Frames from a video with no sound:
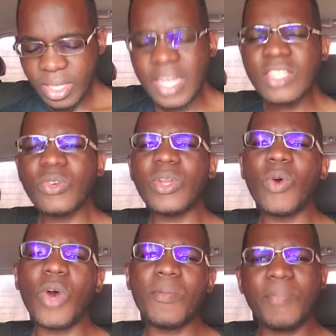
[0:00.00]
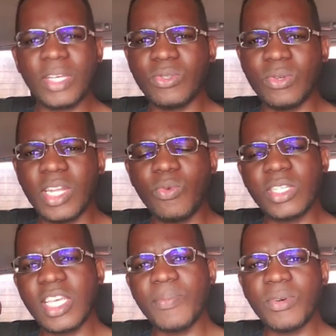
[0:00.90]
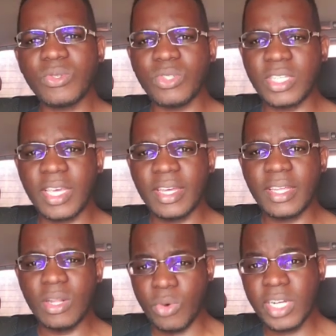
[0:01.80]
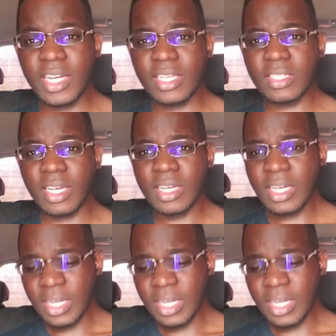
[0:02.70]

It is only one person that was able to say the right answer.